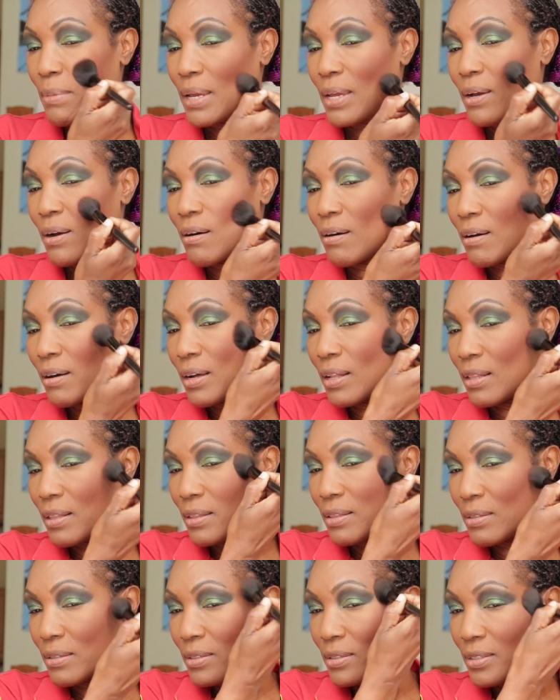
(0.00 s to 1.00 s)
My
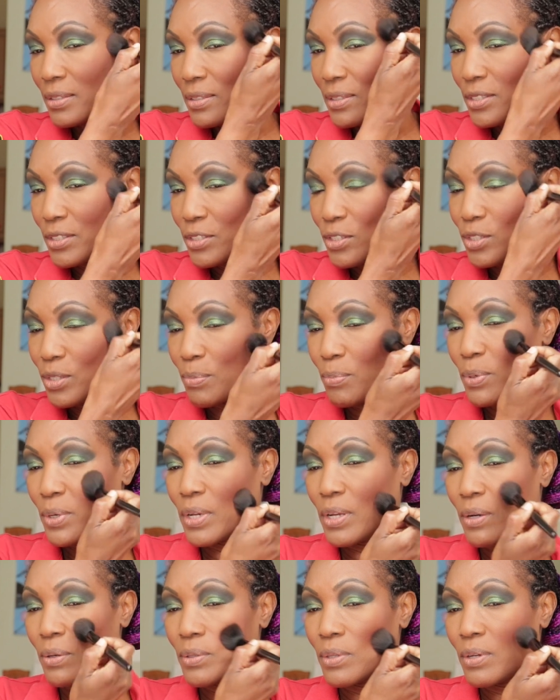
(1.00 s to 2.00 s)
uncle used to
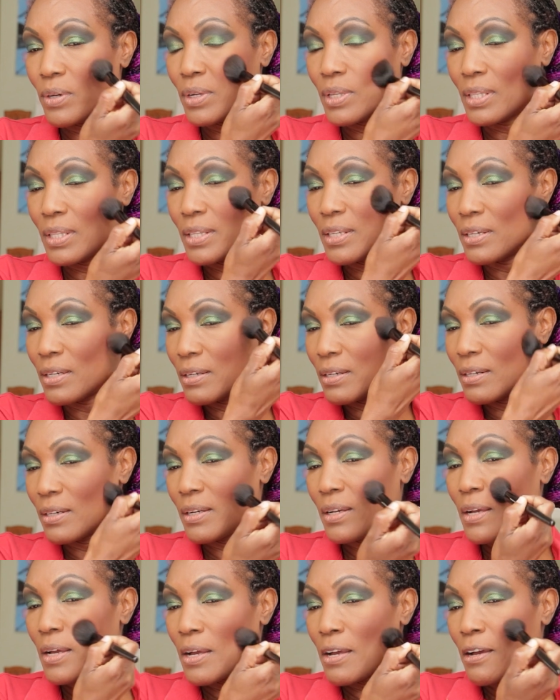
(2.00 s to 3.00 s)
put out all the
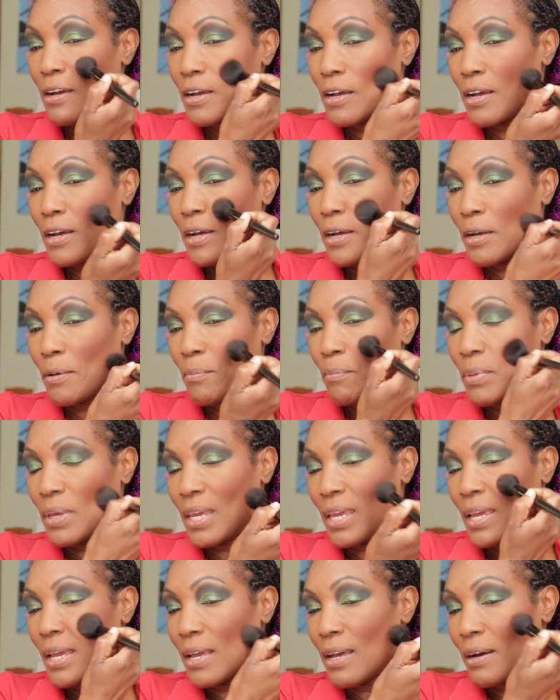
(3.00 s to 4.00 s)

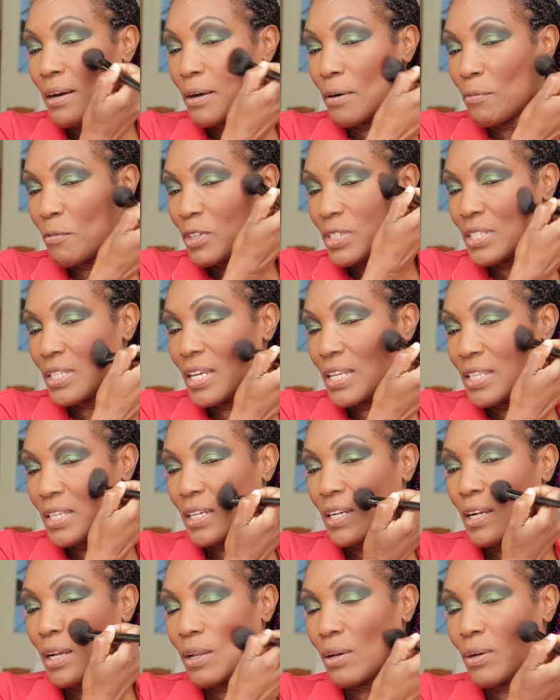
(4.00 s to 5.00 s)
big
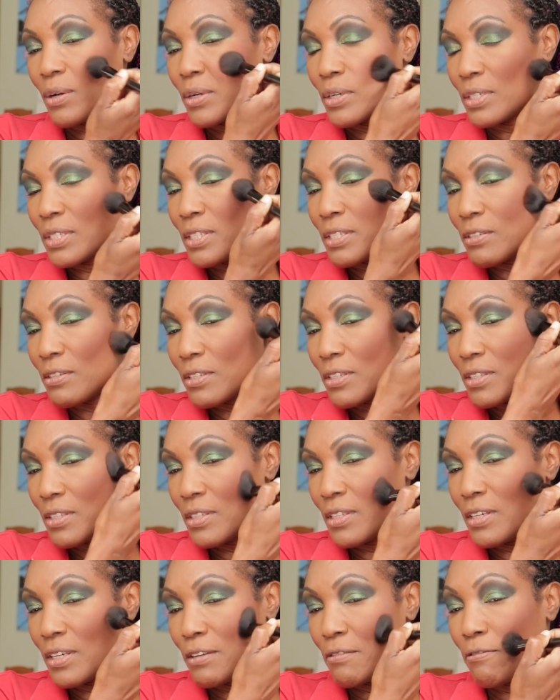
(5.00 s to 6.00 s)
Santa Claus,
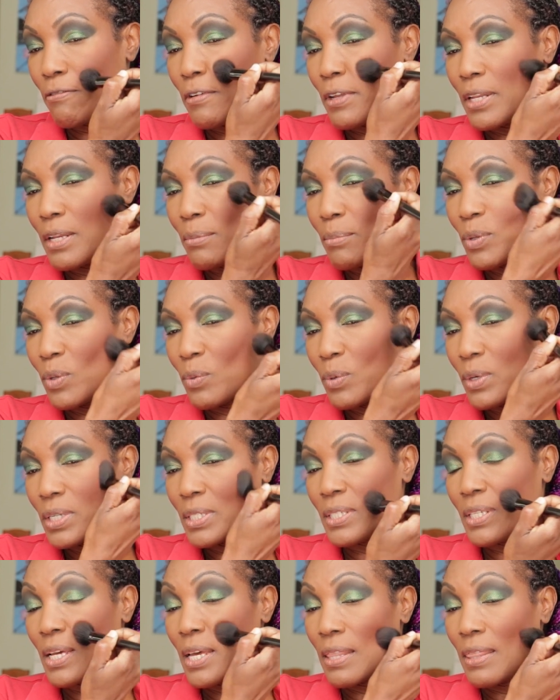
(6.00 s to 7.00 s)
the inflatable
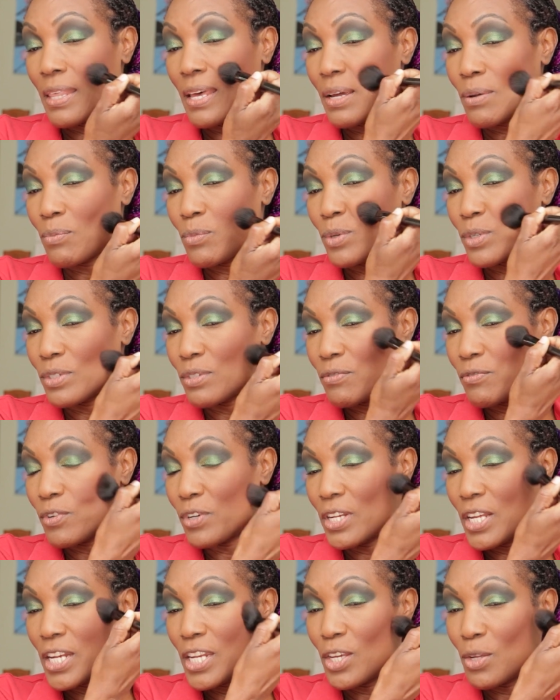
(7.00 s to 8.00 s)
ones, and that was
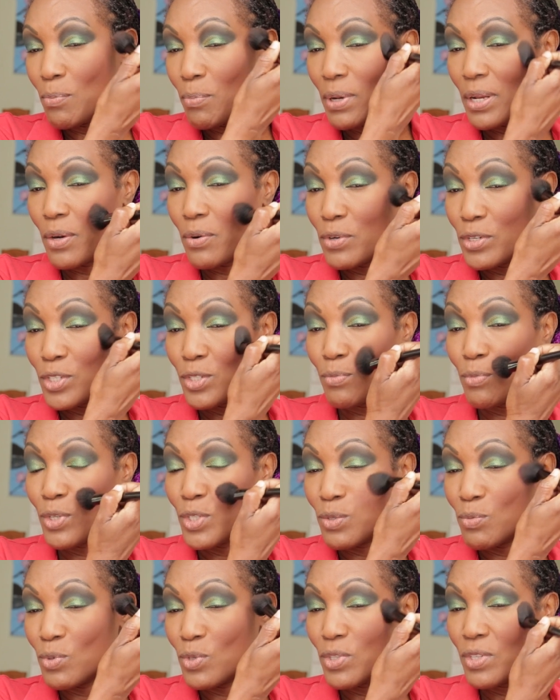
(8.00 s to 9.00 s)
fun. And he'd play
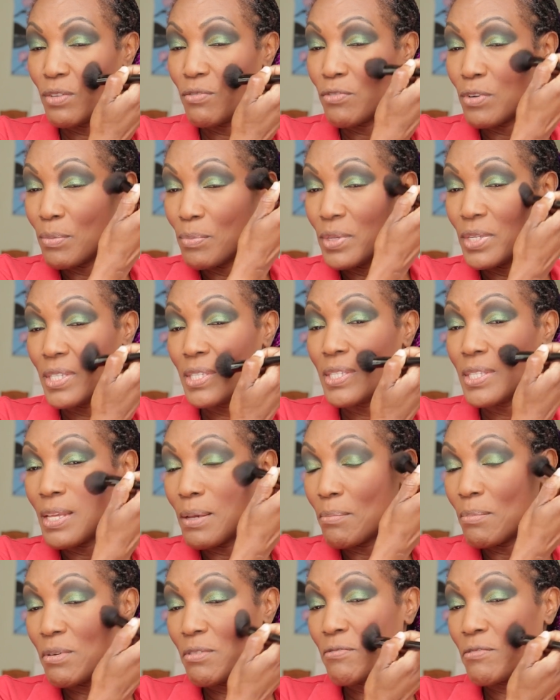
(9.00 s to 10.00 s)
Christmas music from
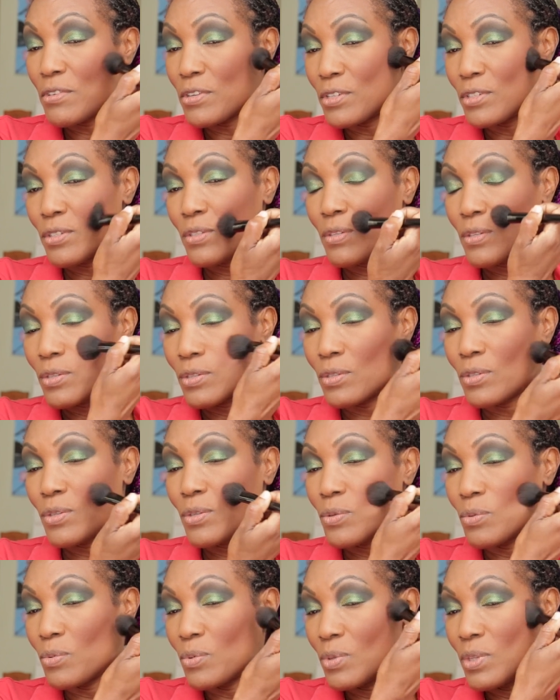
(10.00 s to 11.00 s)
December 1st
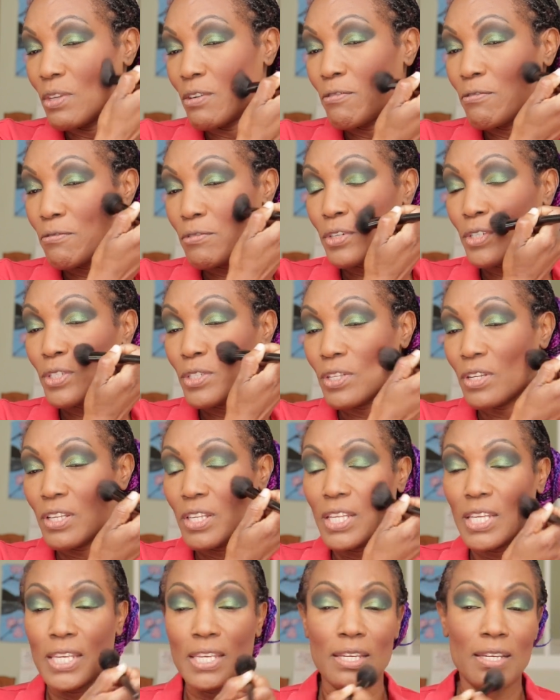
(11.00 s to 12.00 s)
to the first
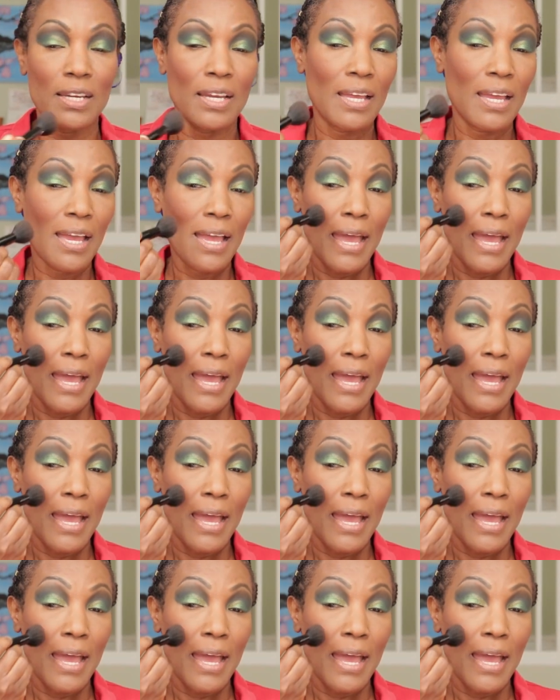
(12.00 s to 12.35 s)
of the year.